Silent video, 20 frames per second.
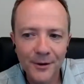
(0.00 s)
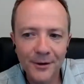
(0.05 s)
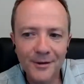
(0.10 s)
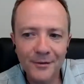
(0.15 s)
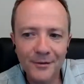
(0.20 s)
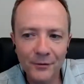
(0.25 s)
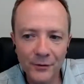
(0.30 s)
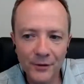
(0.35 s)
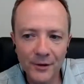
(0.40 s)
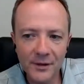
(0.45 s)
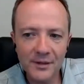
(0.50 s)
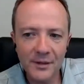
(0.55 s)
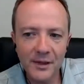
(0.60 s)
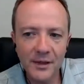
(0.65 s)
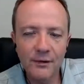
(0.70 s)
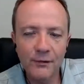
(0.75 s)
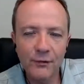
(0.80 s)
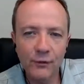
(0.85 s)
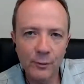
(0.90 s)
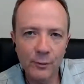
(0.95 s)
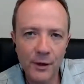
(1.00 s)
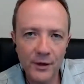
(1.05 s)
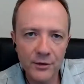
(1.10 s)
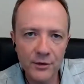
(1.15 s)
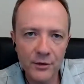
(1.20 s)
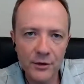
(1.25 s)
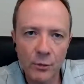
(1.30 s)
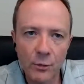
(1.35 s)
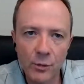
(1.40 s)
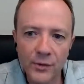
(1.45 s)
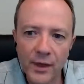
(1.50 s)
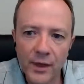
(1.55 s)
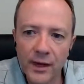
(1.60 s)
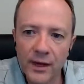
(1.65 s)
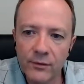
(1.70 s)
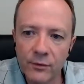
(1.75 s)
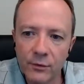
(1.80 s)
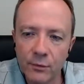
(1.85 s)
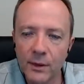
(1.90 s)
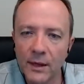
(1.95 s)
conflicting information on what that
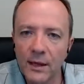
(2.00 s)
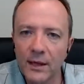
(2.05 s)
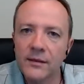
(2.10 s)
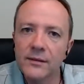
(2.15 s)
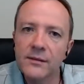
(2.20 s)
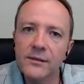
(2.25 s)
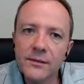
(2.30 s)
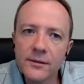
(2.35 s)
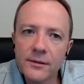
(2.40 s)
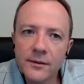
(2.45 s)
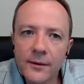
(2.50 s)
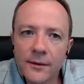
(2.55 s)
even means.